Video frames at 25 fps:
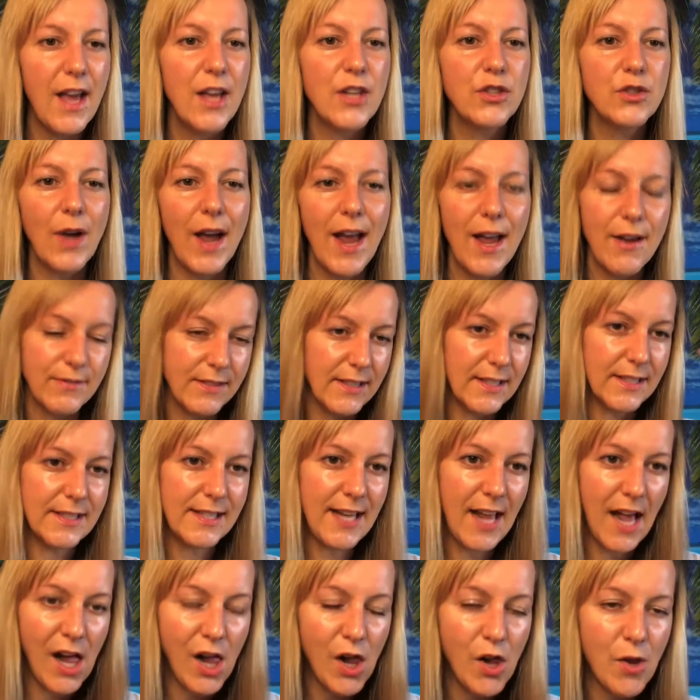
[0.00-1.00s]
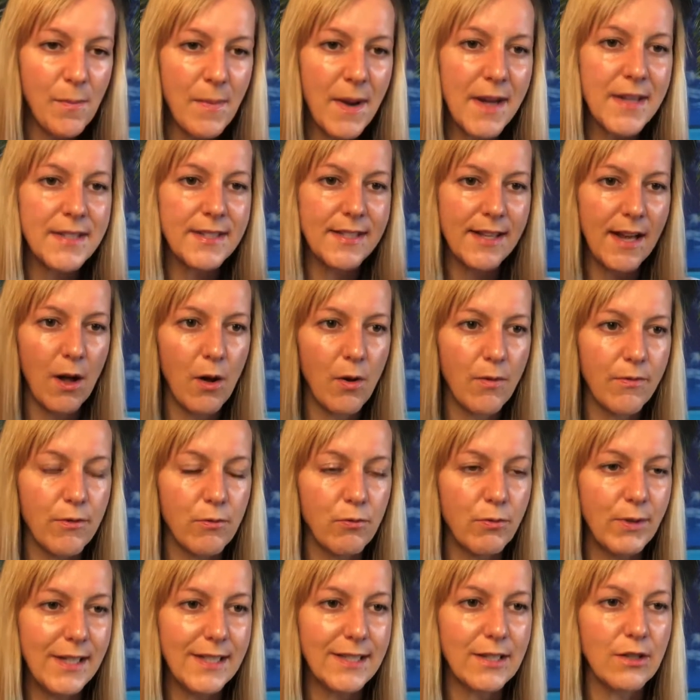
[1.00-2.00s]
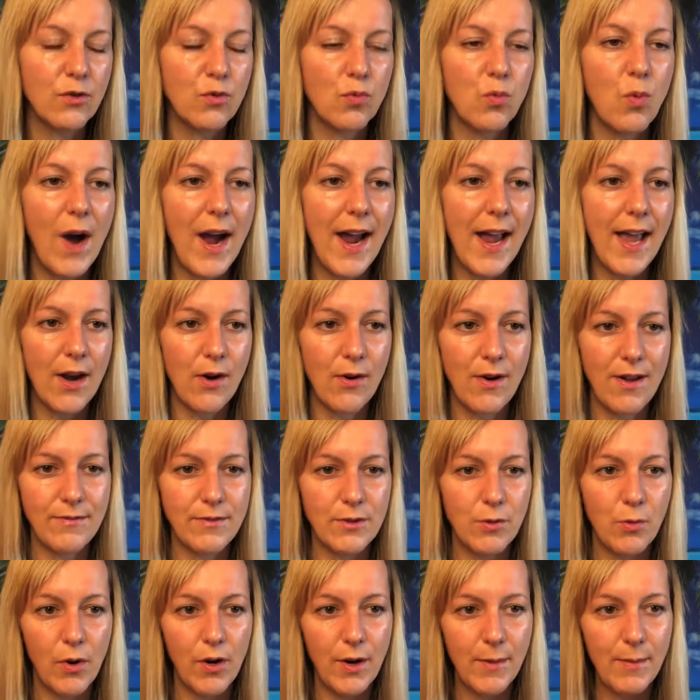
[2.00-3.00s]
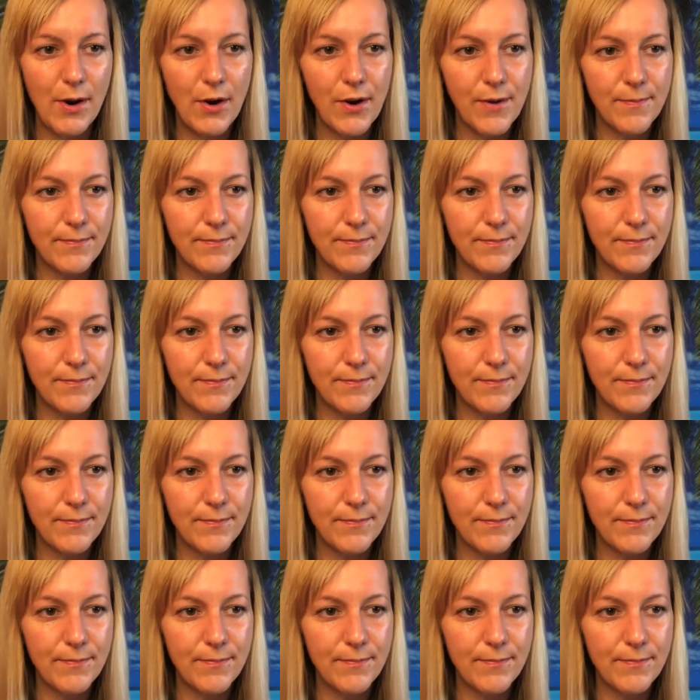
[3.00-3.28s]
So I have to tell myself the reasons why I don't have to worry about it.